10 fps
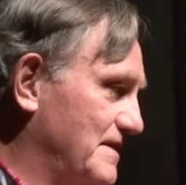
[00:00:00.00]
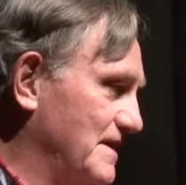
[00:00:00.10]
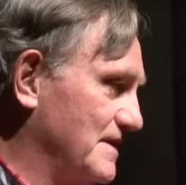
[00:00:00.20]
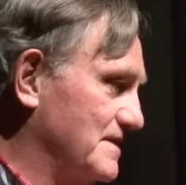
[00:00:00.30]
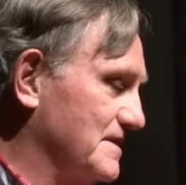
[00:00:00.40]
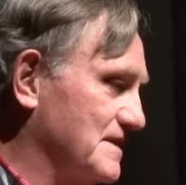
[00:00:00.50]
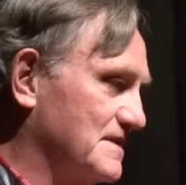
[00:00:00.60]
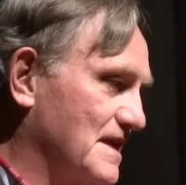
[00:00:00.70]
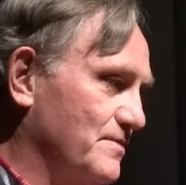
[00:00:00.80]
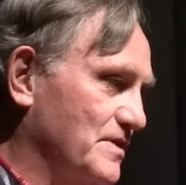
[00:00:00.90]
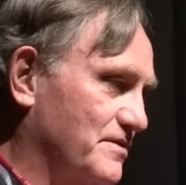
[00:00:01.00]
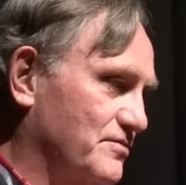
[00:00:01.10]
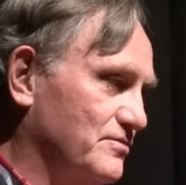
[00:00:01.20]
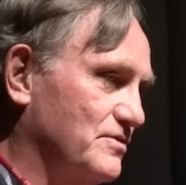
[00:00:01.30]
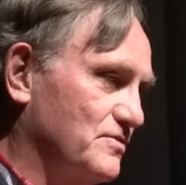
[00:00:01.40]
things because as I went
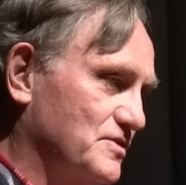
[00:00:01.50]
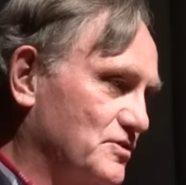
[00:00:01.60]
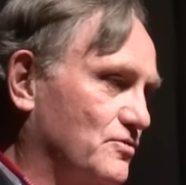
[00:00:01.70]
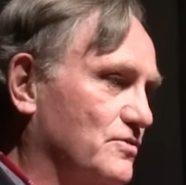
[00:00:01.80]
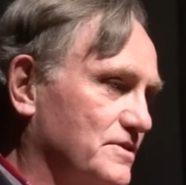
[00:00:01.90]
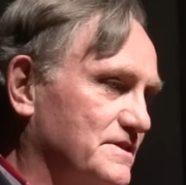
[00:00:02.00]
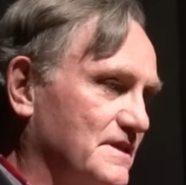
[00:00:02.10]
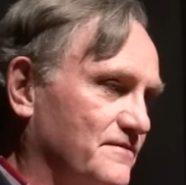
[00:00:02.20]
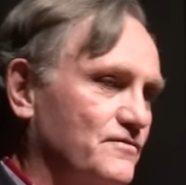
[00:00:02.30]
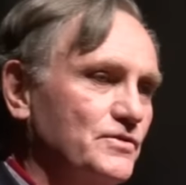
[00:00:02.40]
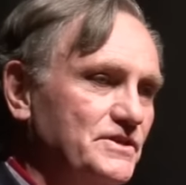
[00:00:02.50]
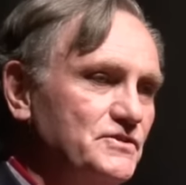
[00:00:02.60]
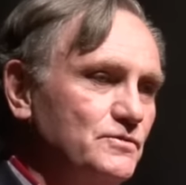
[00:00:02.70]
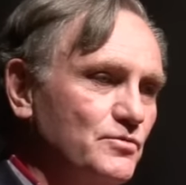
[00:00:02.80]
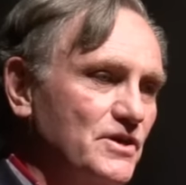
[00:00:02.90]
through those doors at
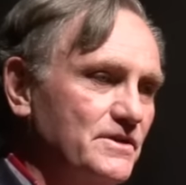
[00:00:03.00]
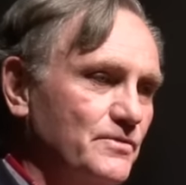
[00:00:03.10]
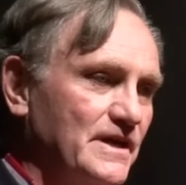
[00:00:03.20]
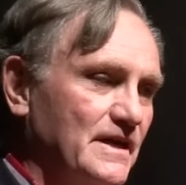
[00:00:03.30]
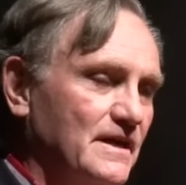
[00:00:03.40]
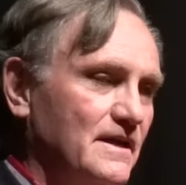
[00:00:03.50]
42 Broadway,